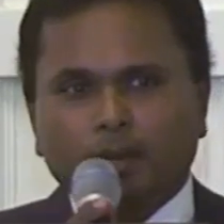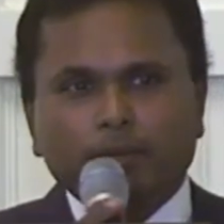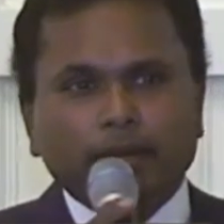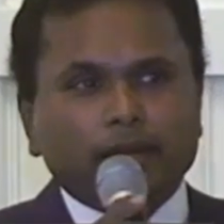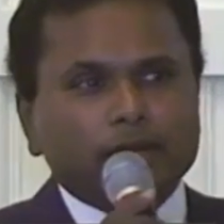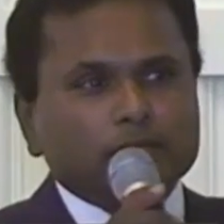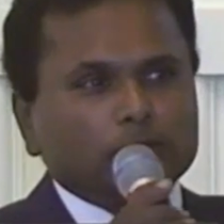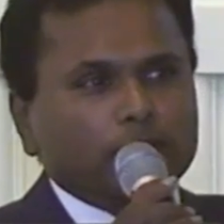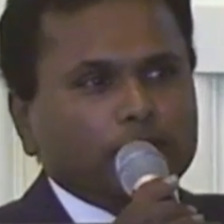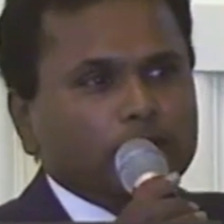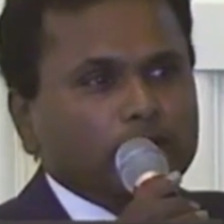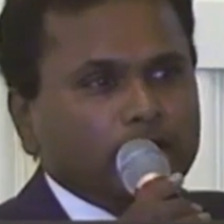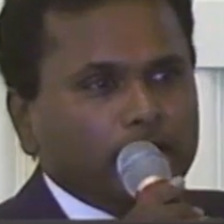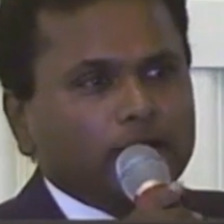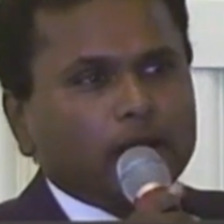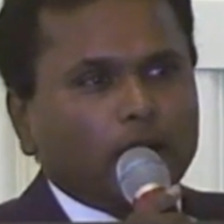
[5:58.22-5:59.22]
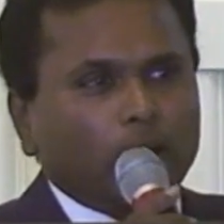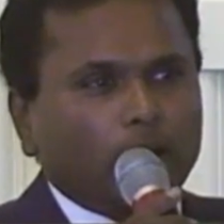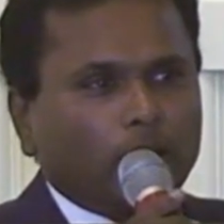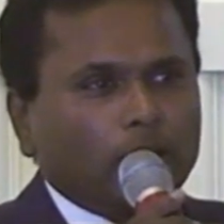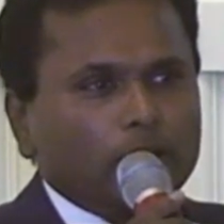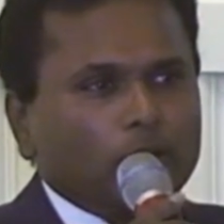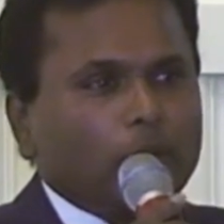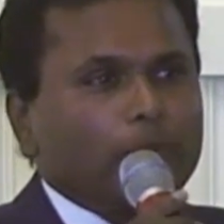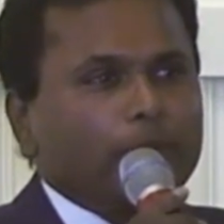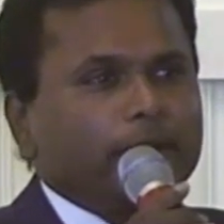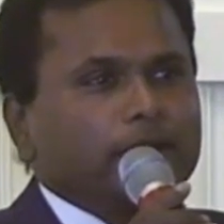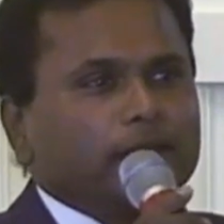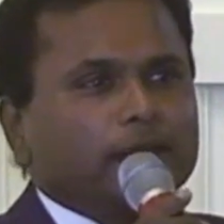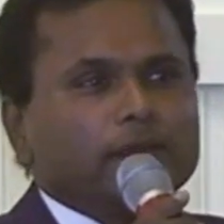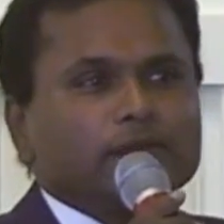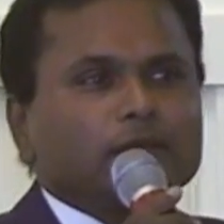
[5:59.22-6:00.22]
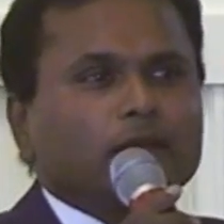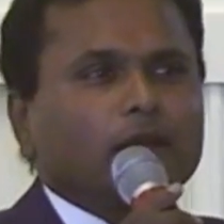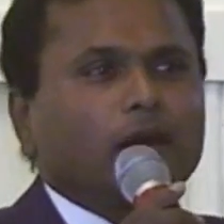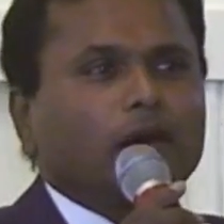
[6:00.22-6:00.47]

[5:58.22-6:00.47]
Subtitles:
Because when you need a loan, nobody gives a